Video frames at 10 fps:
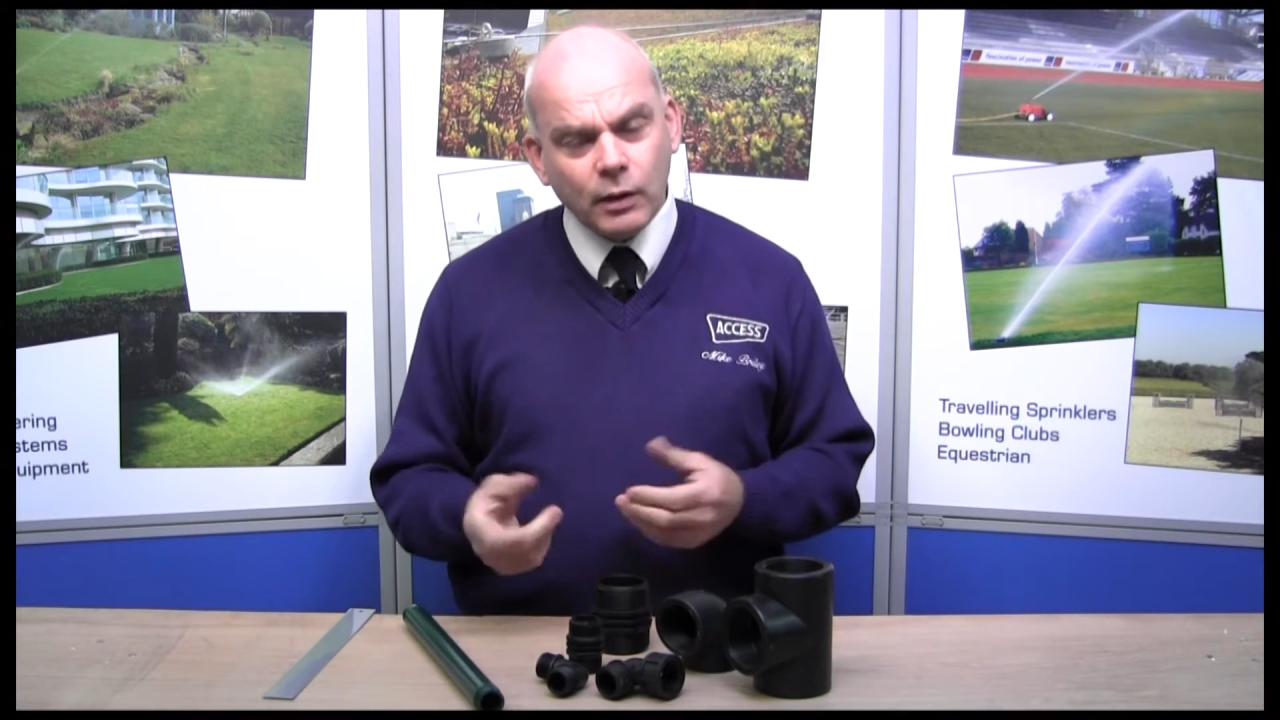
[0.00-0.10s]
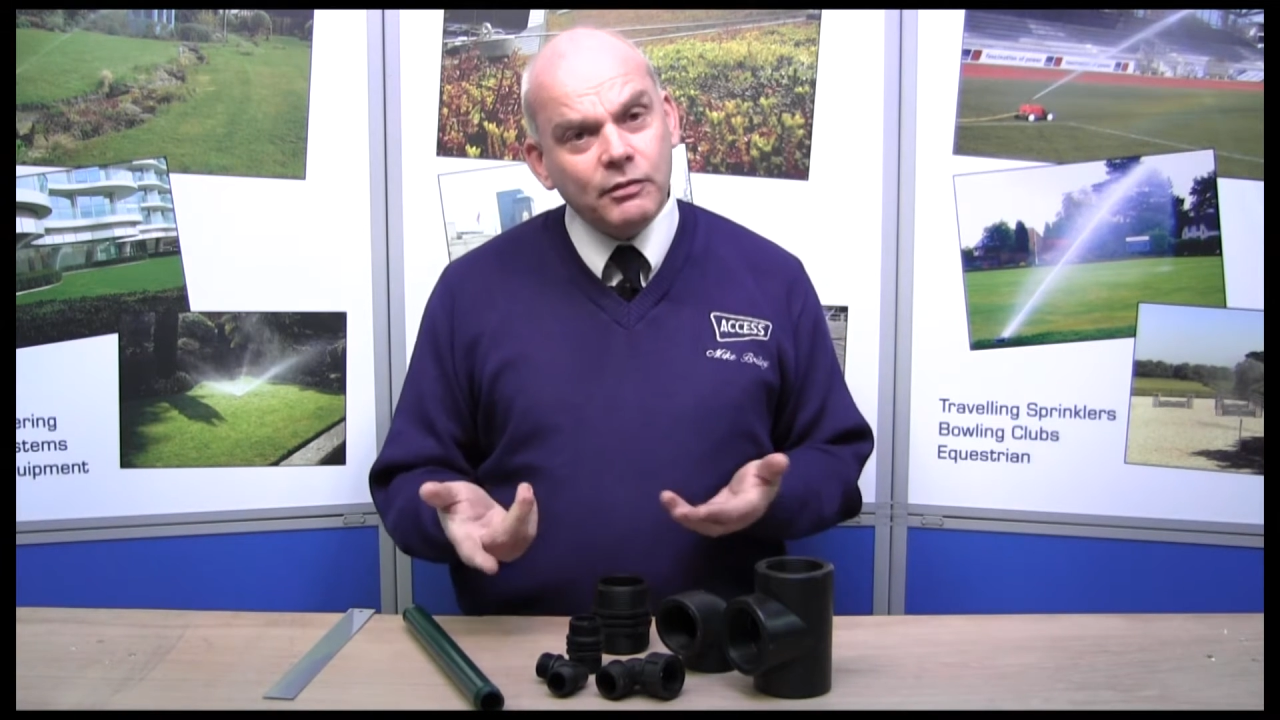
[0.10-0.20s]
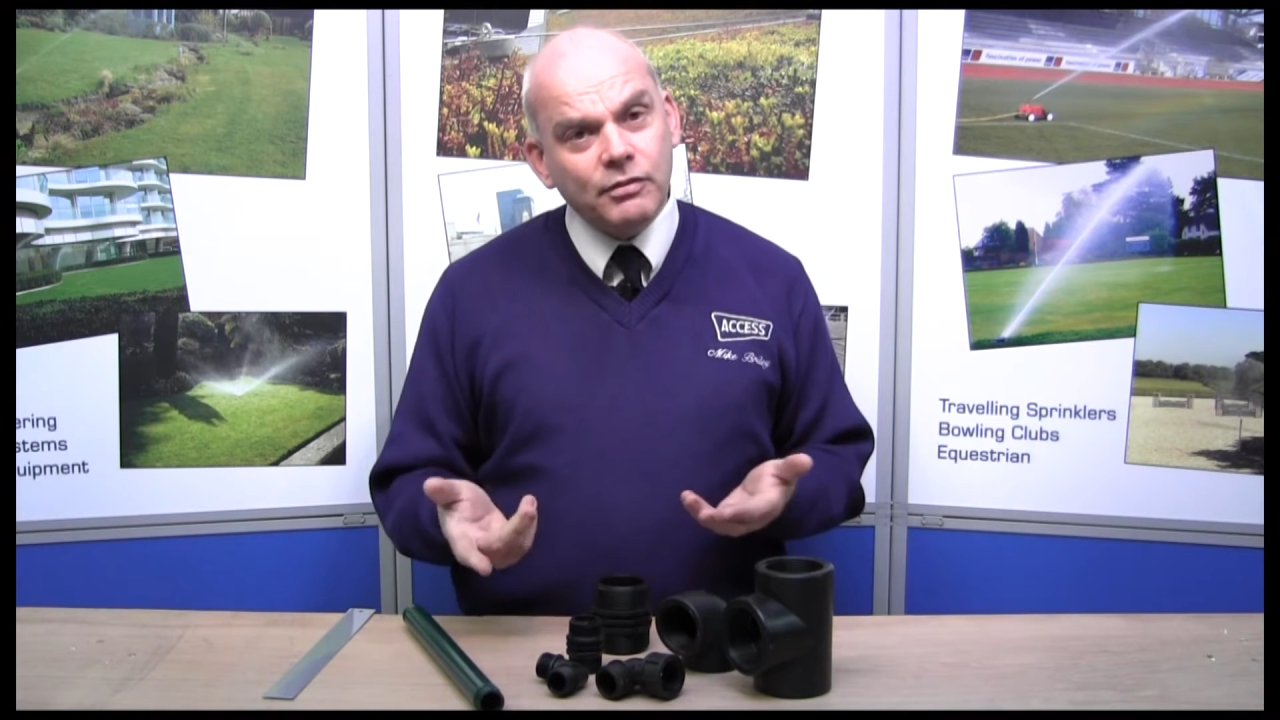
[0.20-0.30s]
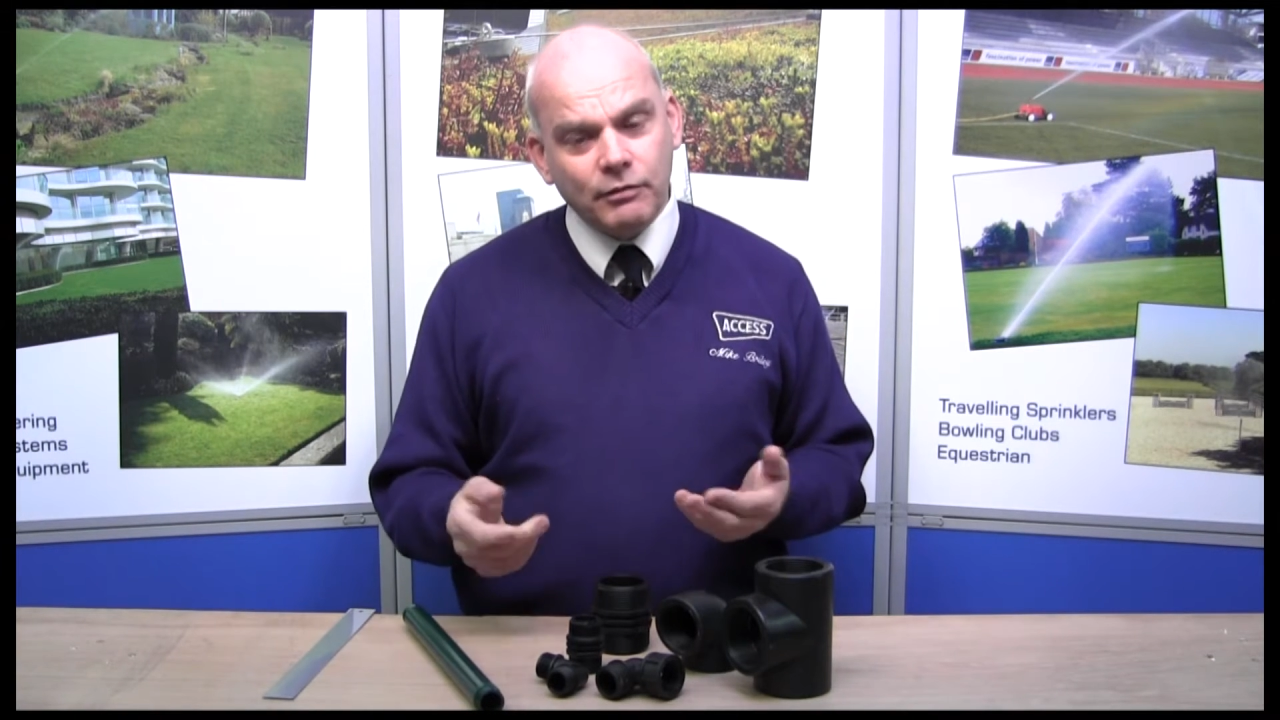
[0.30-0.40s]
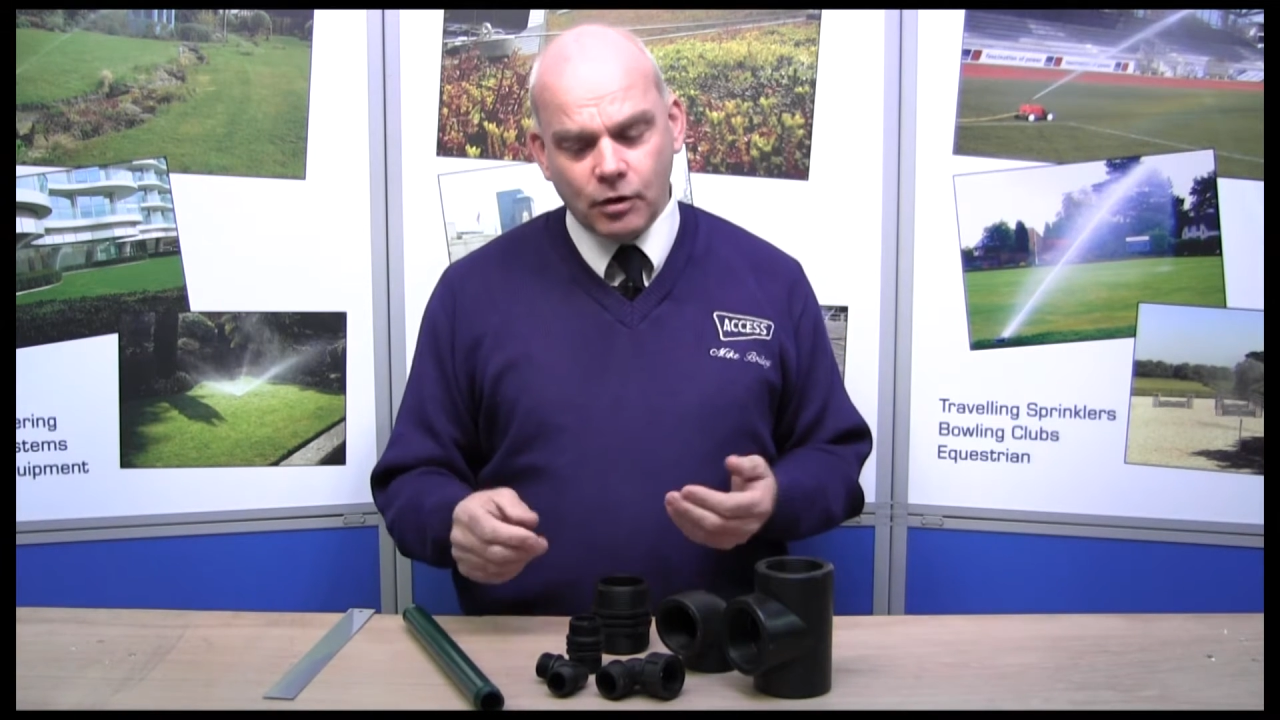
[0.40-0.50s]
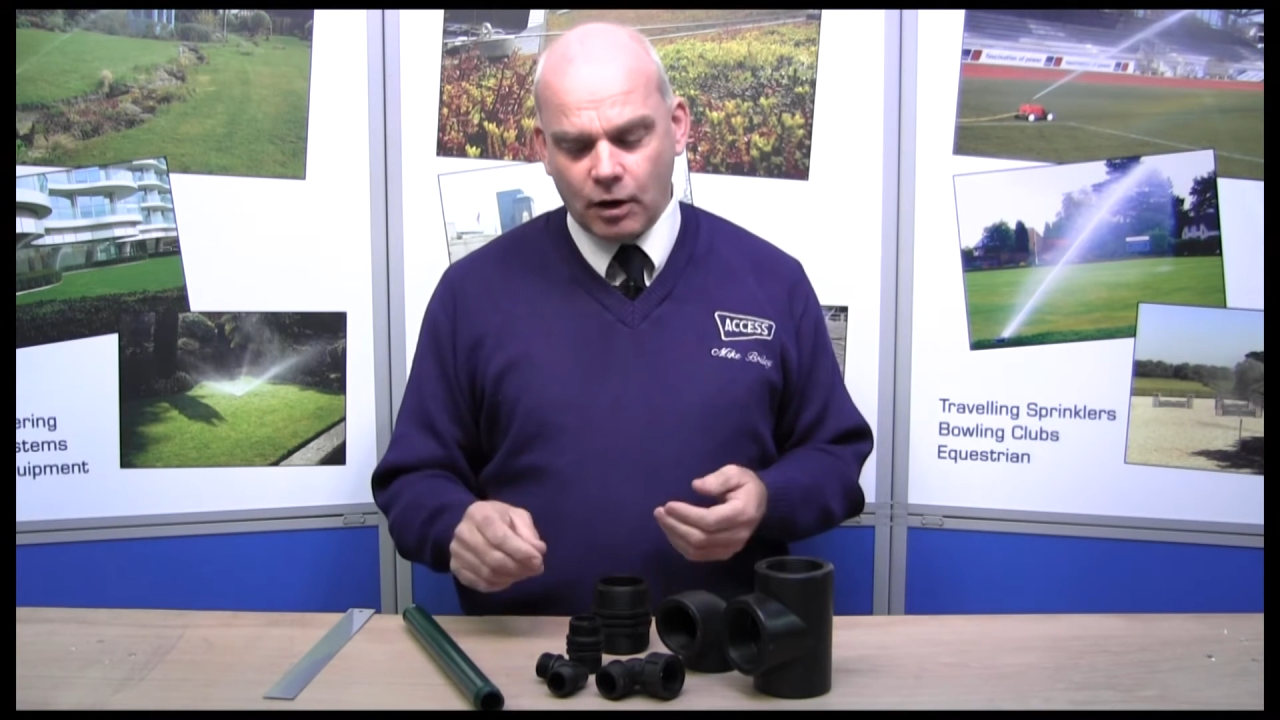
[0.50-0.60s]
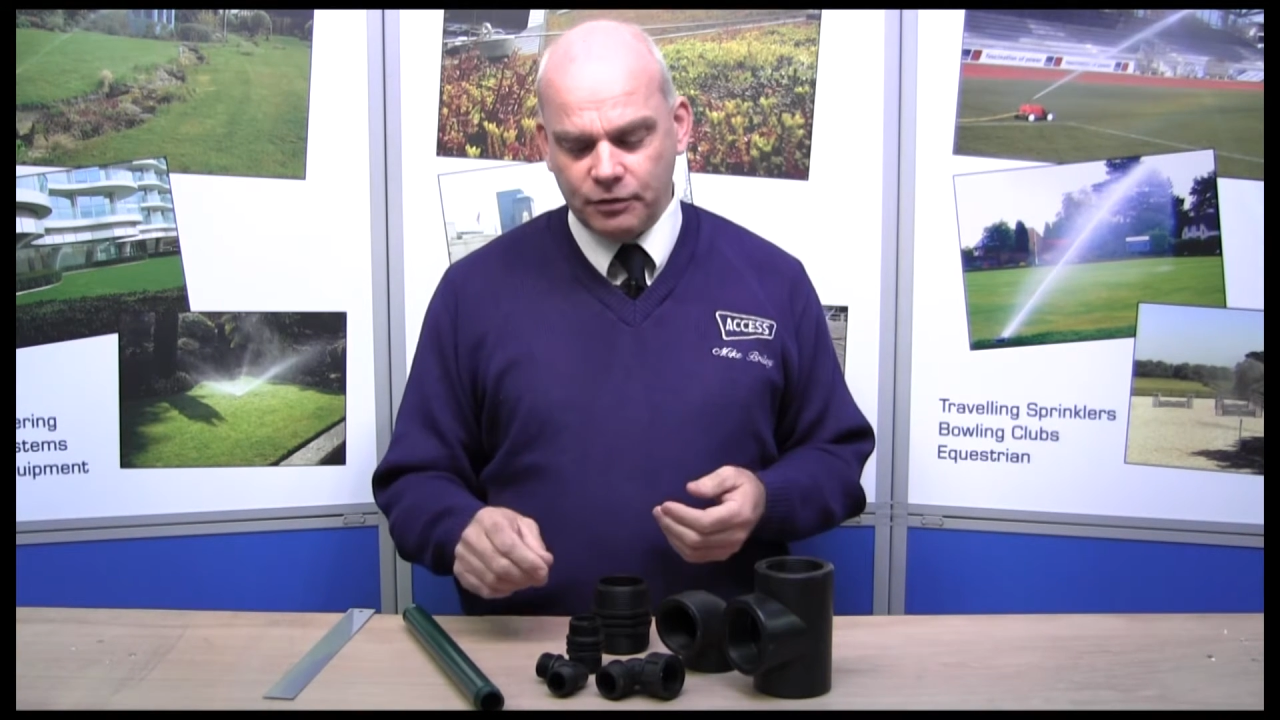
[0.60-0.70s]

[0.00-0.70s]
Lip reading: What if I've got